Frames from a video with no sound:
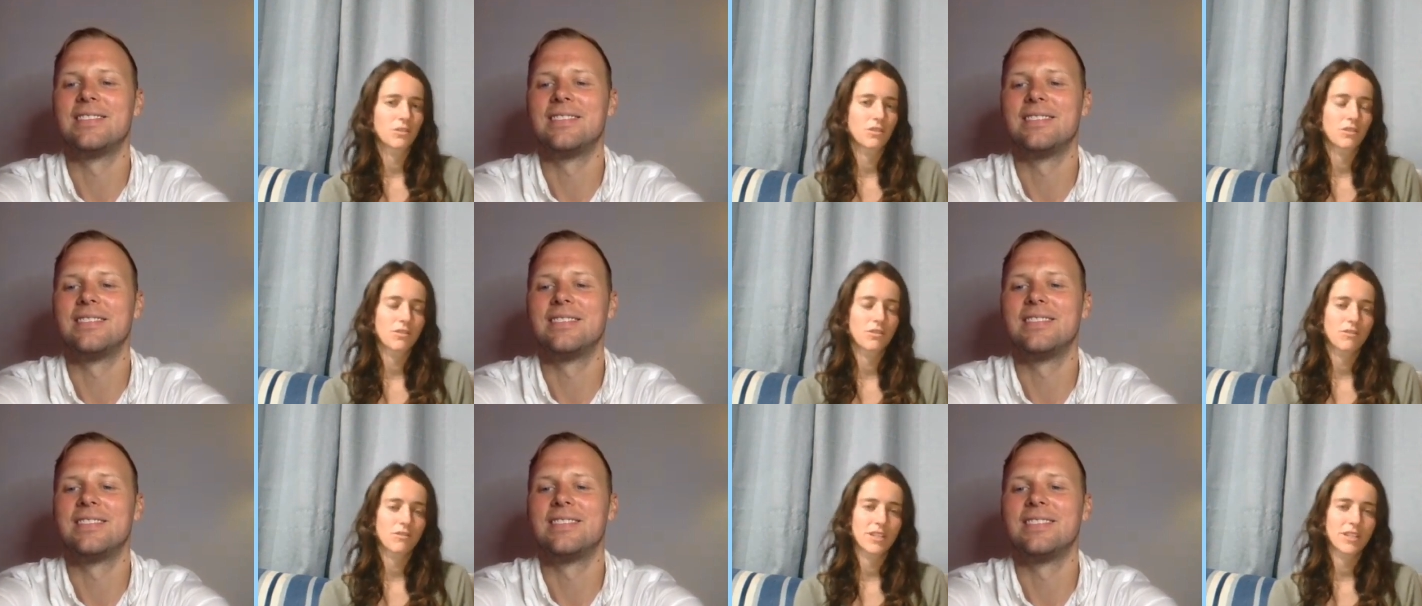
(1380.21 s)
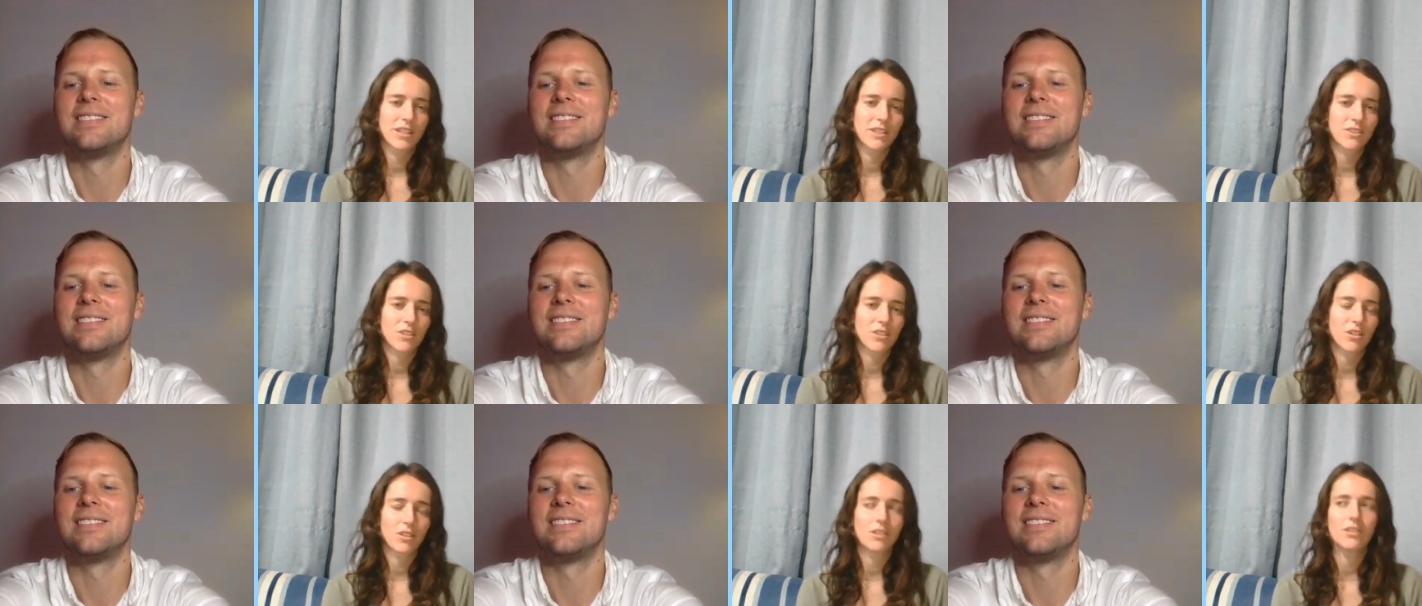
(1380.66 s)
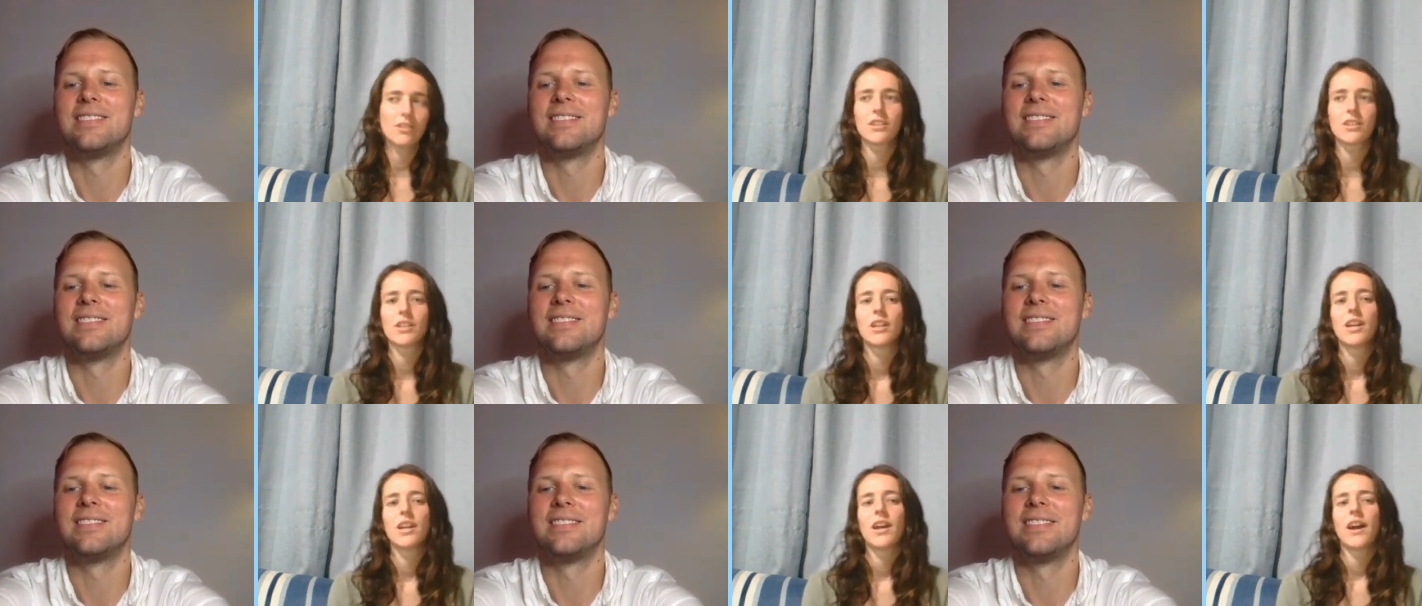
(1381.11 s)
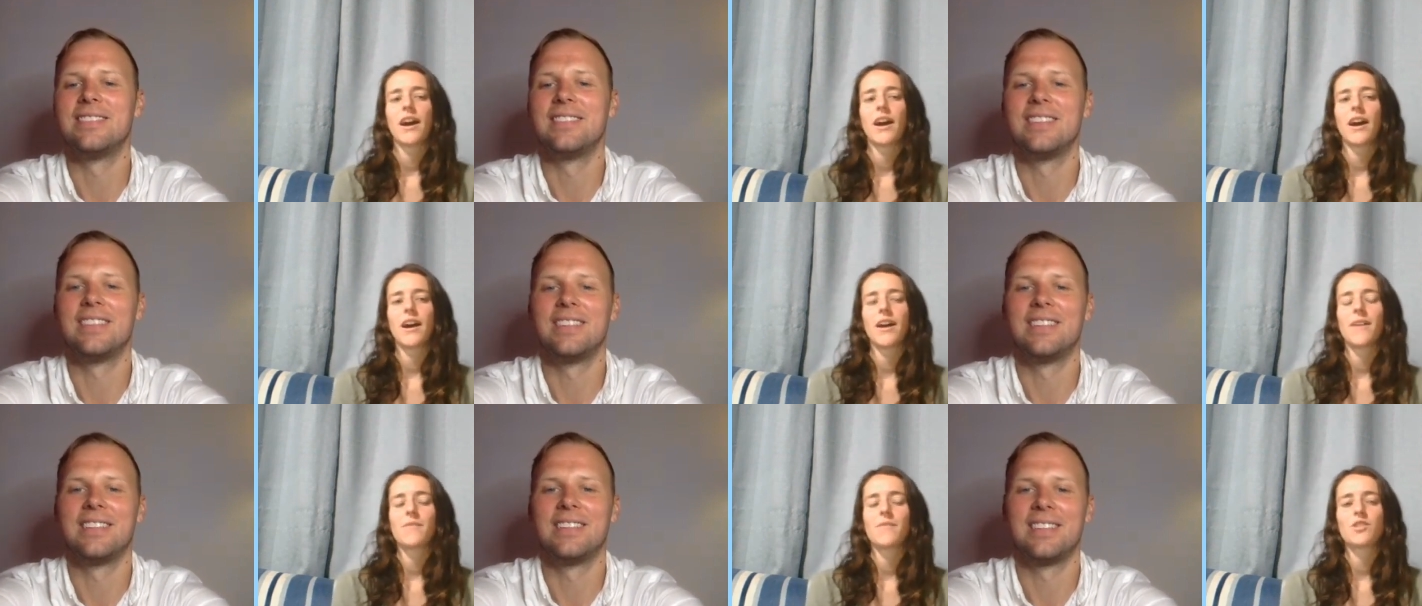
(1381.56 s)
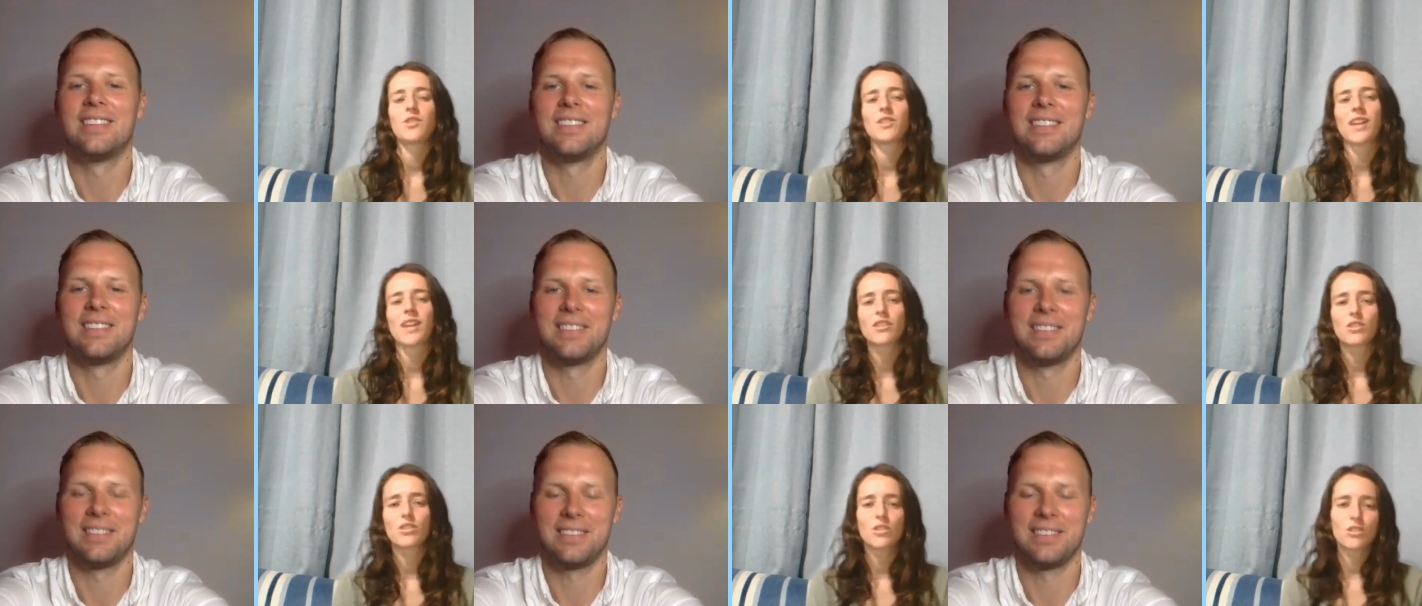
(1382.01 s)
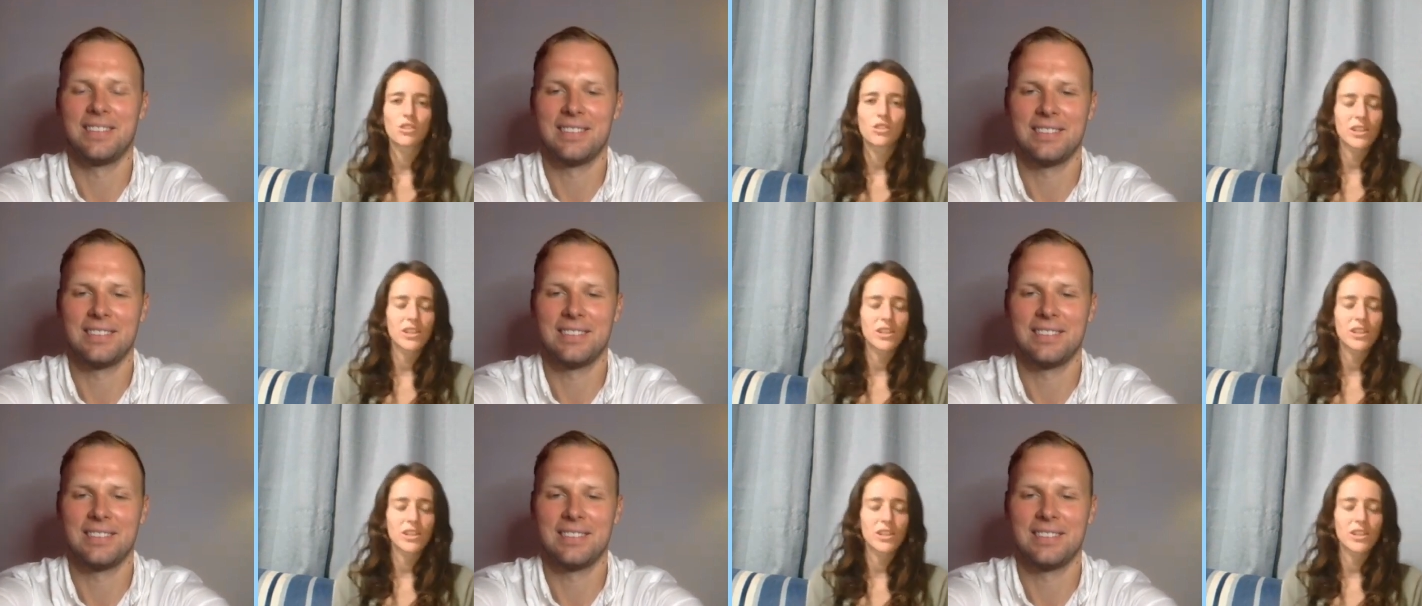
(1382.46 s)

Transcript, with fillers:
Speaker 1: two to three years old. Um, so that's